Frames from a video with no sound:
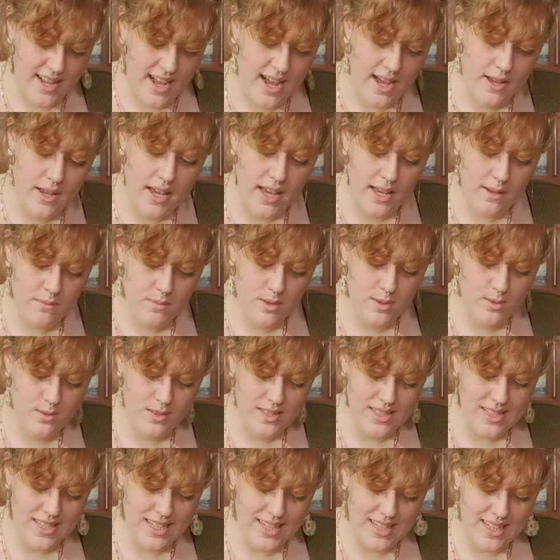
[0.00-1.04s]
I am
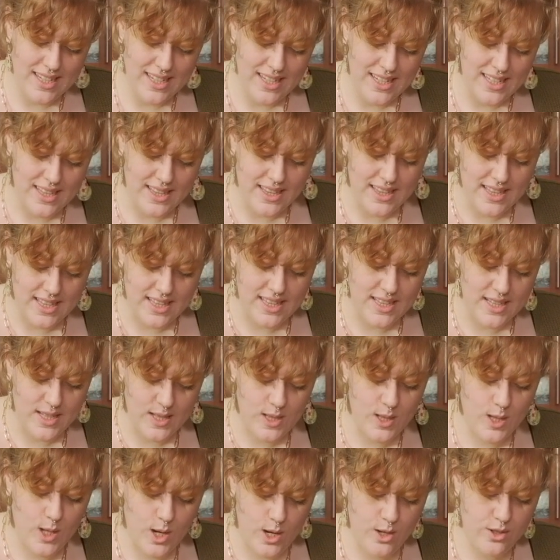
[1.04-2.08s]
using
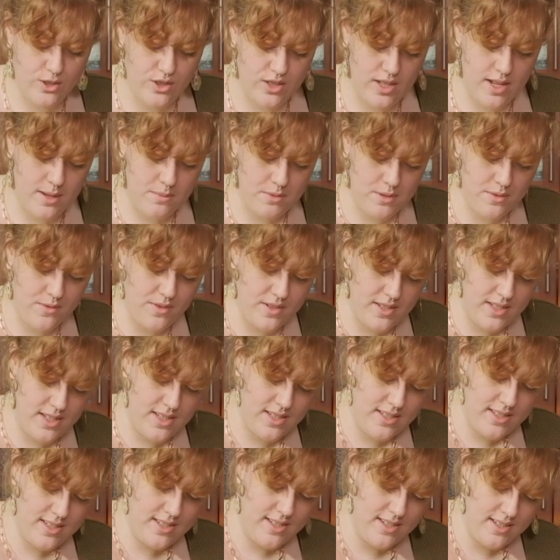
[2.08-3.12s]
large limes for
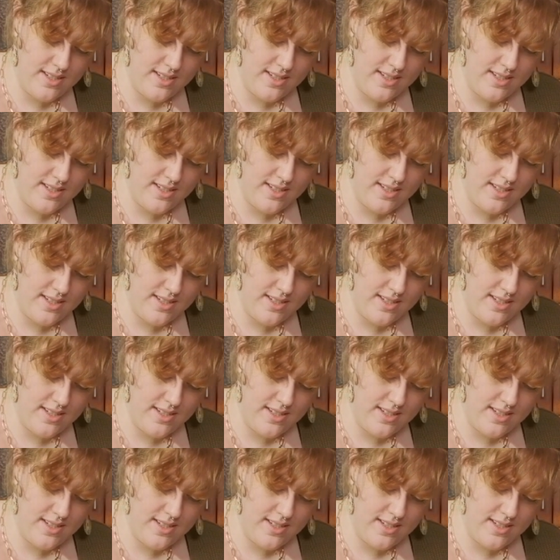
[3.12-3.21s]
this.